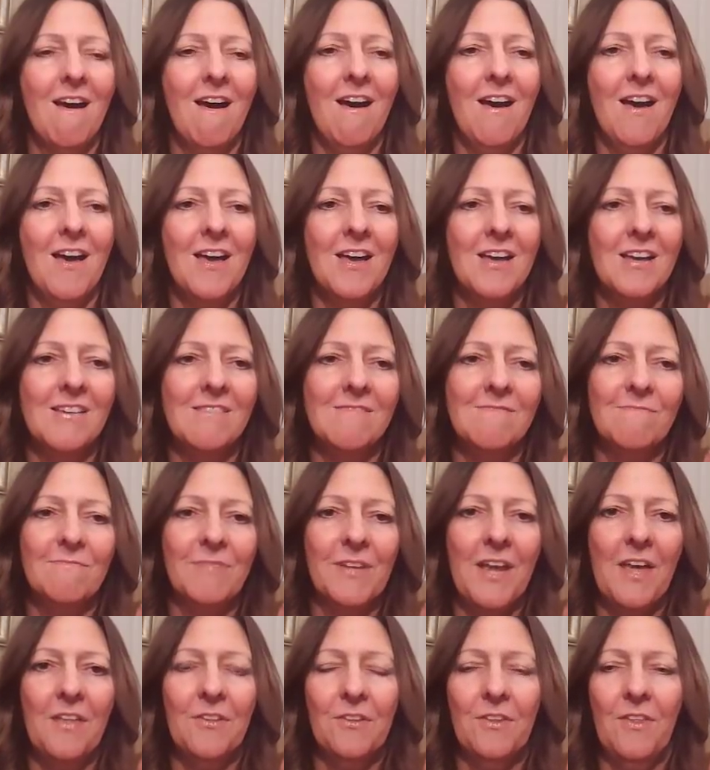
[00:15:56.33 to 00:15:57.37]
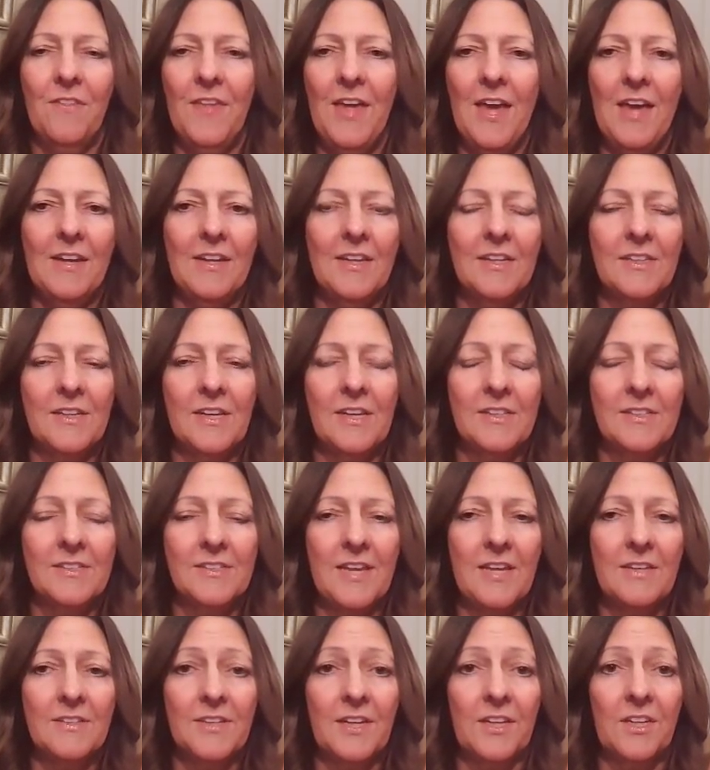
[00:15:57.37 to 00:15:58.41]
But other than that, it
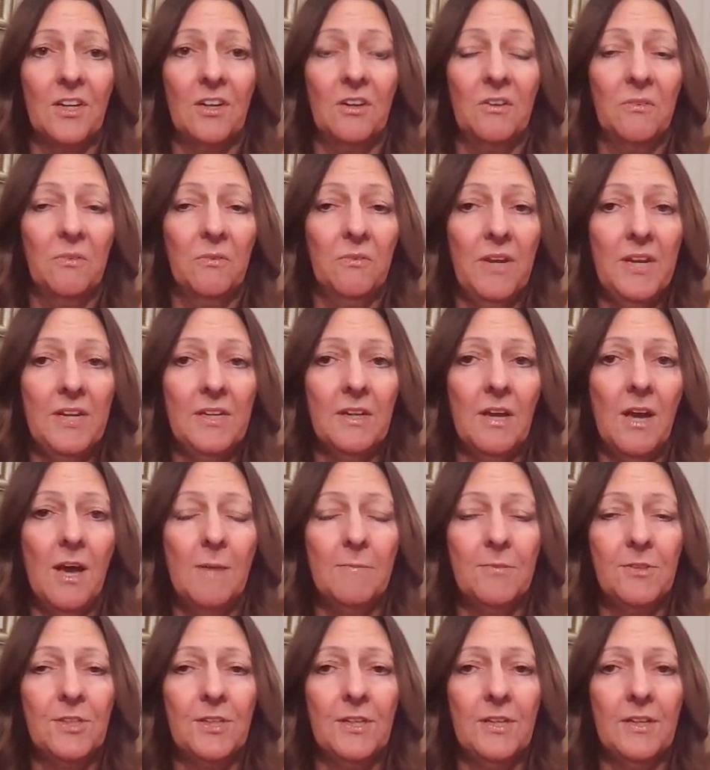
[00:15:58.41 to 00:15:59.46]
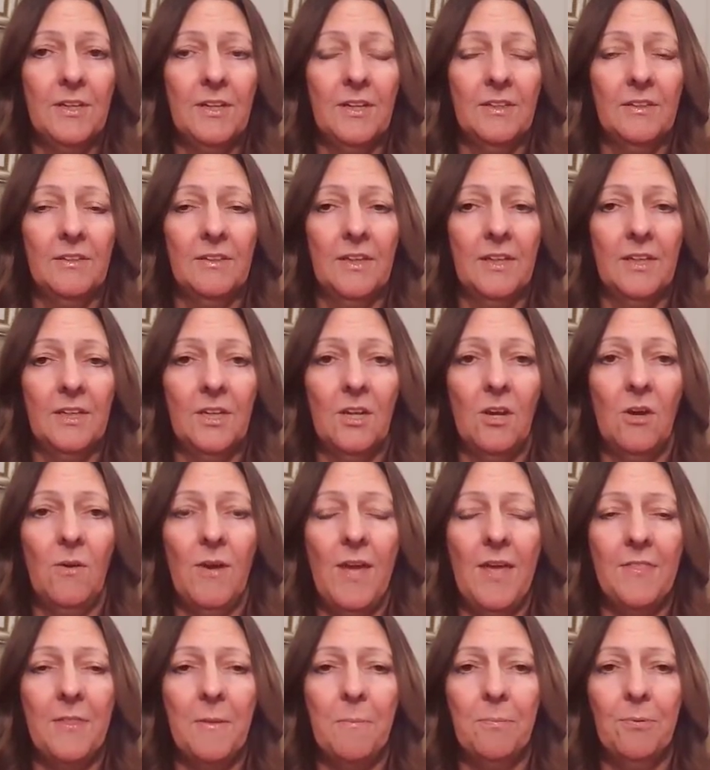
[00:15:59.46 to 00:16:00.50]
sounds like a great option, and
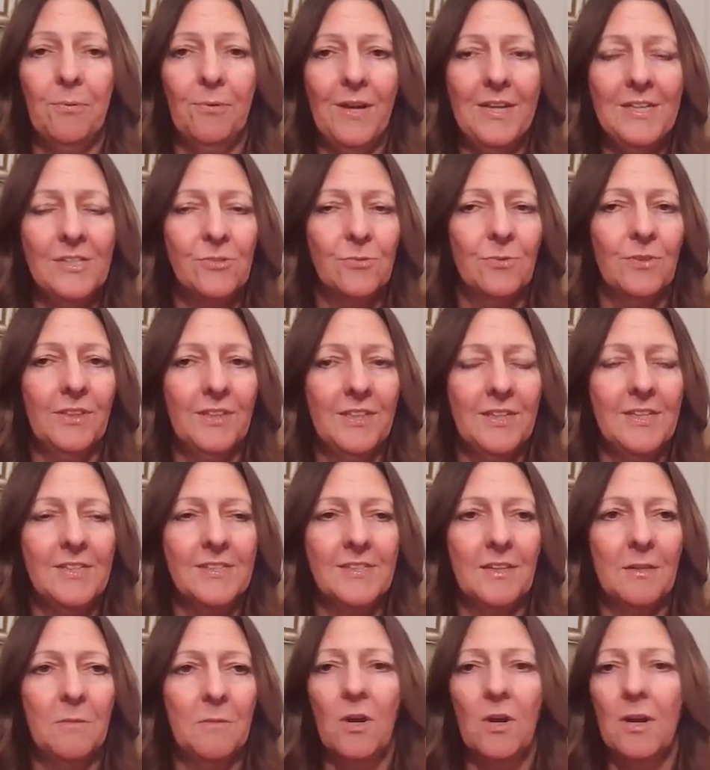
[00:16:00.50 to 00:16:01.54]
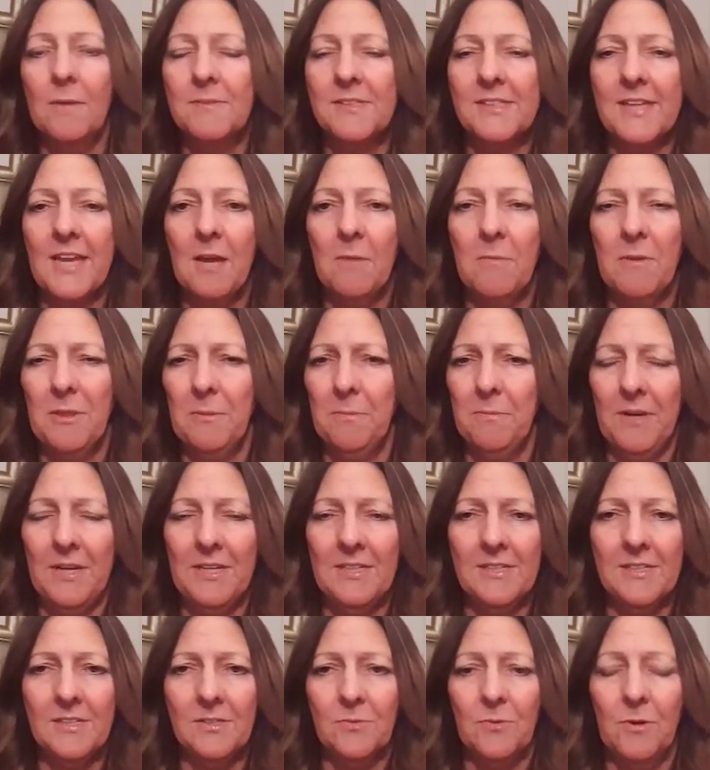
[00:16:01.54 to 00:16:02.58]
and the price really is a upscale, but the
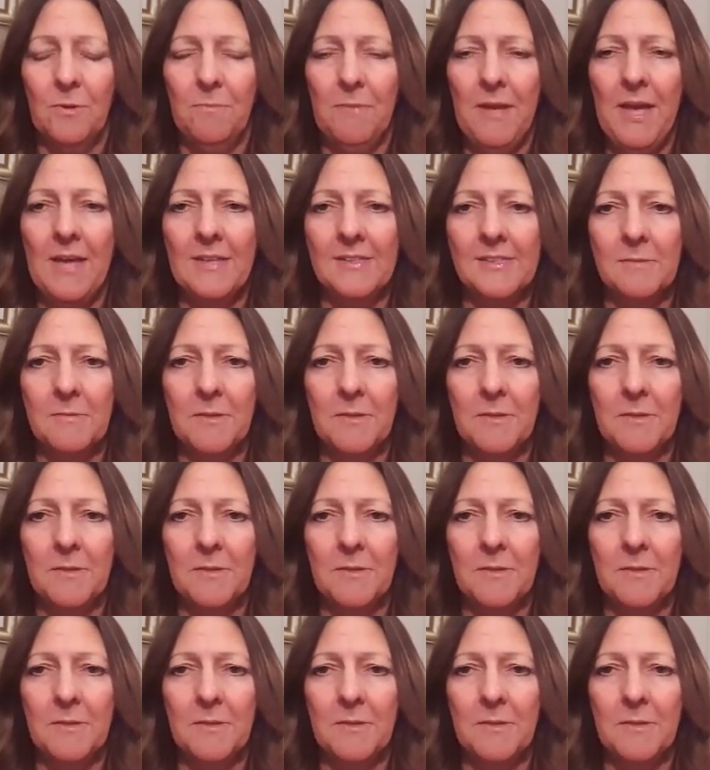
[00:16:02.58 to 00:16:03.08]
prices weren't bad.